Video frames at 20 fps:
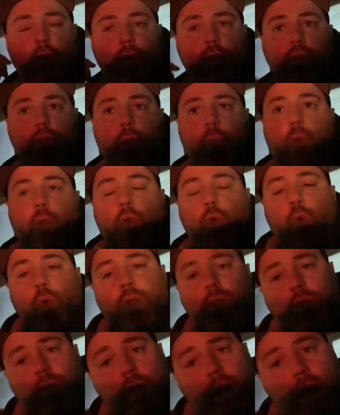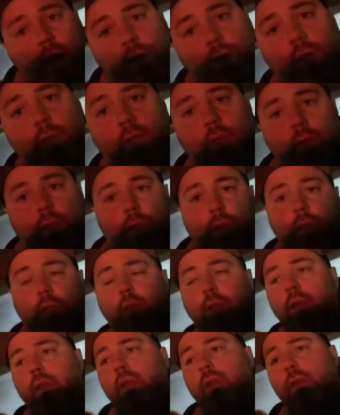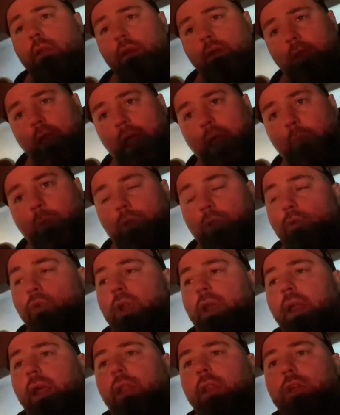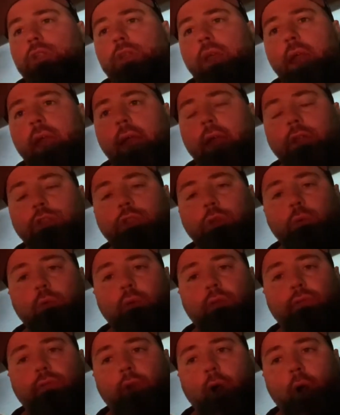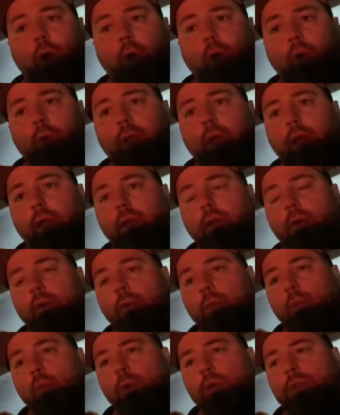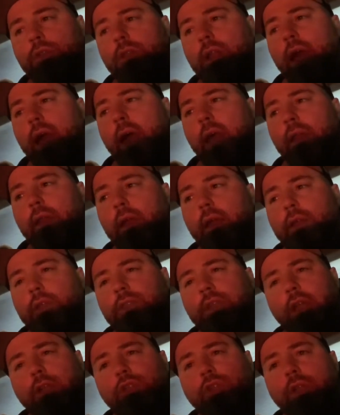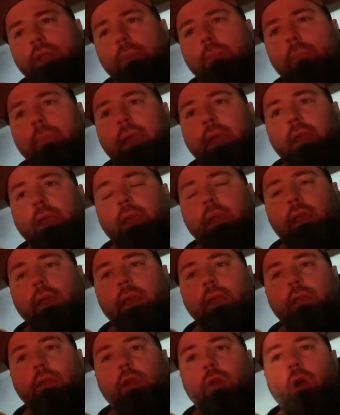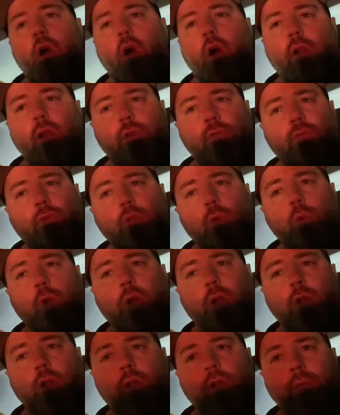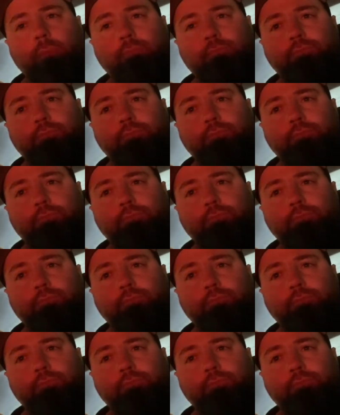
someone who is not able to read English hands you a phone, and was that essentially making it harder for the worker?